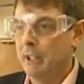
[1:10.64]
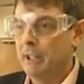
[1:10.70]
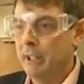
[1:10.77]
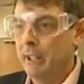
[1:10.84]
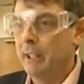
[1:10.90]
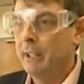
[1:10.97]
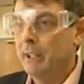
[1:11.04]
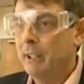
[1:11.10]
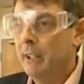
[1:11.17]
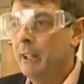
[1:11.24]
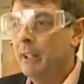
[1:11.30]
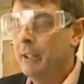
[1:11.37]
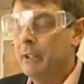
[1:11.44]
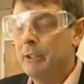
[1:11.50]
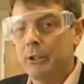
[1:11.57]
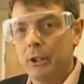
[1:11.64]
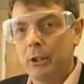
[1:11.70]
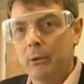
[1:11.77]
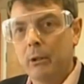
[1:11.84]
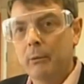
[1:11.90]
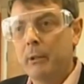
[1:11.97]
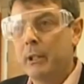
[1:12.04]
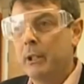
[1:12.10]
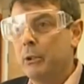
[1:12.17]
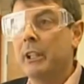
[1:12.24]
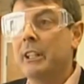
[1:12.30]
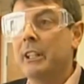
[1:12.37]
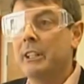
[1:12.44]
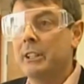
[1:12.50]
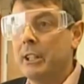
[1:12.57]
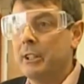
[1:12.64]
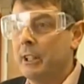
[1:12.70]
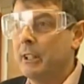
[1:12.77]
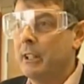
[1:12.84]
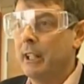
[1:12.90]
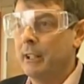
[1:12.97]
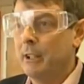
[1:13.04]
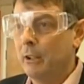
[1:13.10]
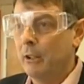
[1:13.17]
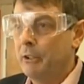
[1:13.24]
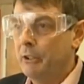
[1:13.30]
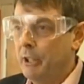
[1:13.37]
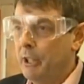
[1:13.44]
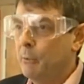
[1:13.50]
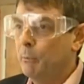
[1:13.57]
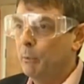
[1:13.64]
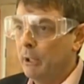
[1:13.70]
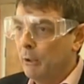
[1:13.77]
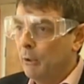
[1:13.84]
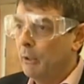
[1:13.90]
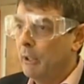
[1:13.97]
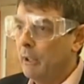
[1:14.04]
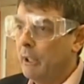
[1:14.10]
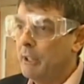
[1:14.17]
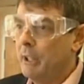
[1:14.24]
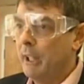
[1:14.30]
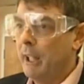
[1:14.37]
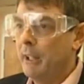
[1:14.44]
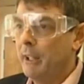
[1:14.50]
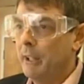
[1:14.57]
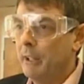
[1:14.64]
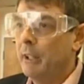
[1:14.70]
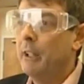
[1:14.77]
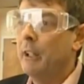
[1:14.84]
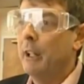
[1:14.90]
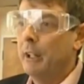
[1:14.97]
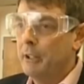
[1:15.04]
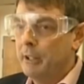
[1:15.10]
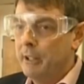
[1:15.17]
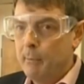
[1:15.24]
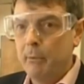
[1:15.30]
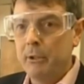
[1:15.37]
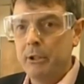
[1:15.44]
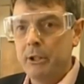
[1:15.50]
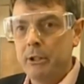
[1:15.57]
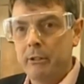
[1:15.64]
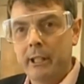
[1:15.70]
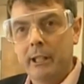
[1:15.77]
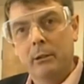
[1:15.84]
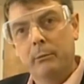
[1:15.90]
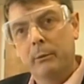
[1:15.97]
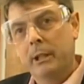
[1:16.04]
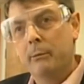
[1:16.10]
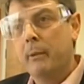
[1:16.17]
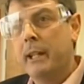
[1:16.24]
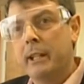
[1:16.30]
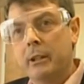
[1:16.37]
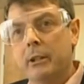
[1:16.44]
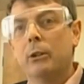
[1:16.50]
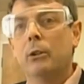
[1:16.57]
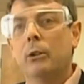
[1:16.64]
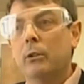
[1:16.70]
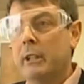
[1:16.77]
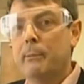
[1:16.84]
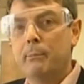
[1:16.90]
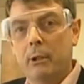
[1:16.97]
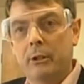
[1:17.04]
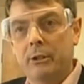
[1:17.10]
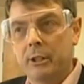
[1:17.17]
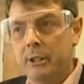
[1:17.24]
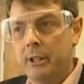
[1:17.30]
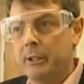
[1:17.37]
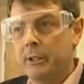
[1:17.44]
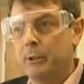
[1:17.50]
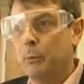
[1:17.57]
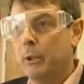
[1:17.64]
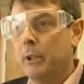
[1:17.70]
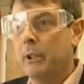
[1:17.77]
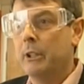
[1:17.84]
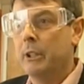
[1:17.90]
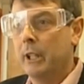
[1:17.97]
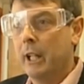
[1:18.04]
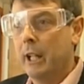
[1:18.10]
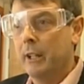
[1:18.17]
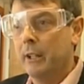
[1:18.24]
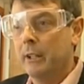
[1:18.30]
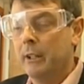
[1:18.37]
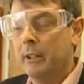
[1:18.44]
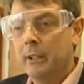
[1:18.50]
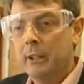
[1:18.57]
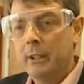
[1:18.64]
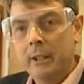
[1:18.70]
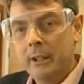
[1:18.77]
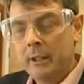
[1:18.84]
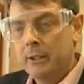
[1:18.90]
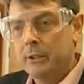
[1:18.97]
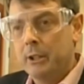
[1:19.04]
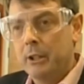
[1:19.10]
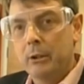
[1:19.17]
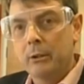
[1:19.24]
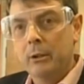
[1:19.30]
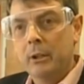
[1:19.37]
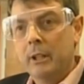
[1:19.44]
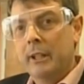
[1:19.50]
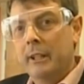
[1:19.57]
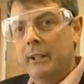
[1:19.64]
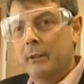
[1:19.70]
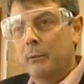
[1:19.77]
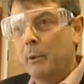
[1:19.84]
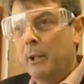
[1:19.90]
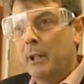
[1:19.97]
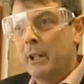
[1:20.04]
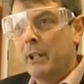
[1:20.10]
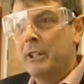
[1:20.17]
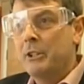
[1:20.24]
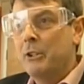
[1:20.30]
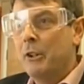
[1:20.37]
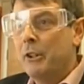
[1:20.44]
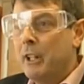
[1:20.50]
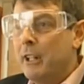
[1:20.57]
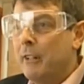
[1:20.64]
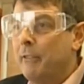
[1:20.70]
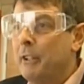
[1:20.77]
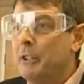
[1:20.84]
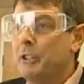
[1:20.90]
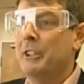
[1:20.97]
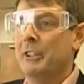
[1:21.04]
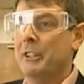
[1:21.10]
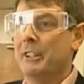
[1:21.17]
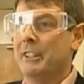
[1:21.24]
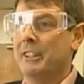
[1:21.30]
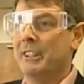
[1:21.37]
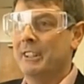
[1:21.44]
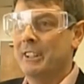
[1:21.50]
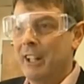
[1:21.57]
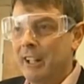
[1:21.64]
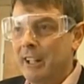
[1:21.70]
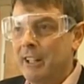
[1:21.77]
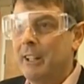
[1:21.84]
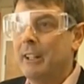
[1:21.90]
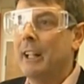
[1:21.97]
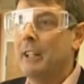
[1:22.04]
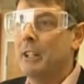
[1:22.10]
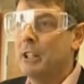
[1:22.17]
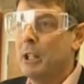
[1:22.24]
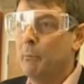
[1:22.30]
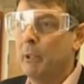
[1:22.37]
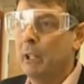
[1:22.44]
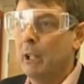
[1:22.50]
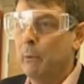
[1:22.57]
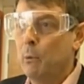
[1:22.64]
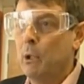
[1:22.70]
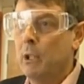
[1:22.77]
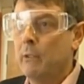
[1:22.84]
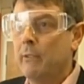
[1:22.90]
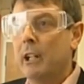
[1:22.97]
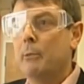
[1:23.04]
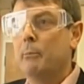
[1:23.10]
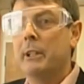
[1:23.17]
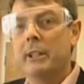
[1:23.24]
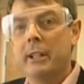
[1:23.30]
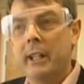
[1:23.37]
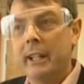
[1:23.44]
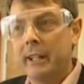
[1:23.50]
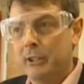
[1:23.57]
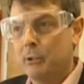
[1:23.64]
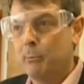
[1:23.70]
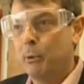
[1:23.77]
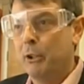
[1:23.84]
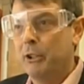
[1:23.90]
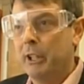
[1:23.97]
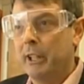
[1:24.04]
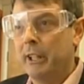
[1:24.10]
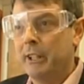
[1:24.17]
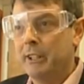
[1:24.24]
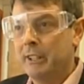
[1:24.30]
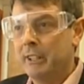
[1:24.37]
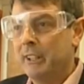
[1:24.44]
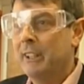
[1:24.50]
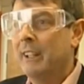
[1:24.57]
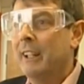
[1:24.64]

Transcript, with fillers: facility. So we're using existing technology to bring all this together and to demonstrate that we can make all these processes work together. So this is not an efficient site. That is something that we will develop in the next project.